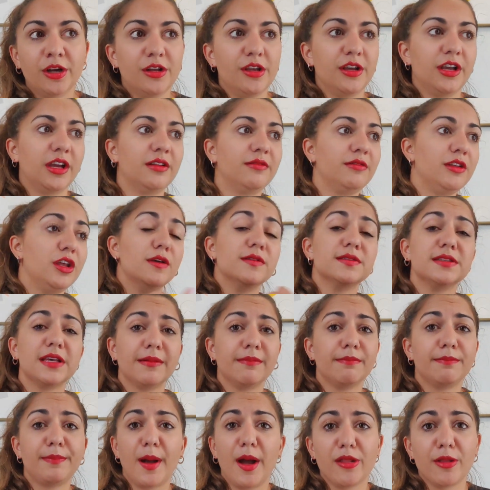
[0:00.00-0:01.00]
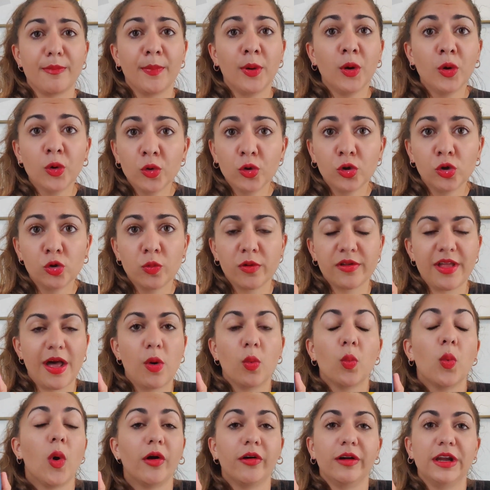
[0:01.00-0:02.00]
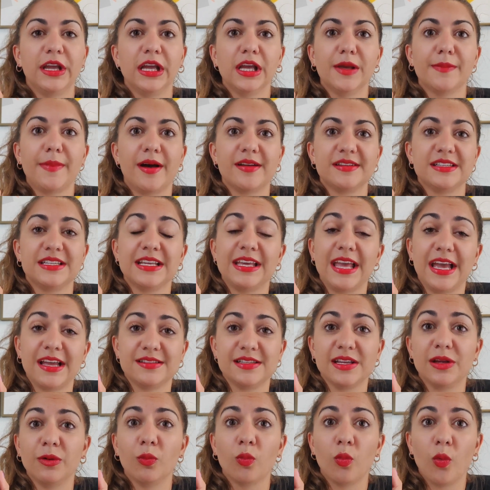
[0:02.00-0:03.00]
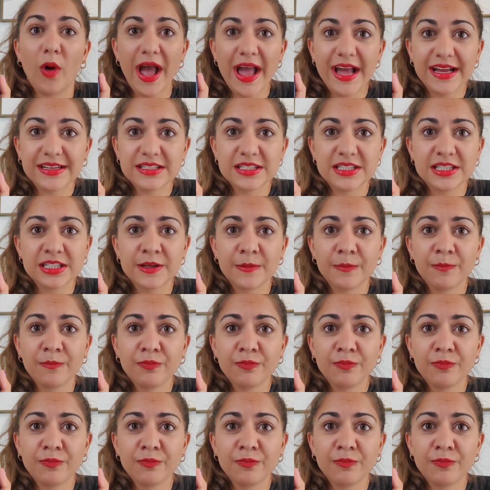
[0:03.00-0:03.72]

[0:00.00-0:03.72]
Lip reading: you could use it by the pool without worrying about it getting wet.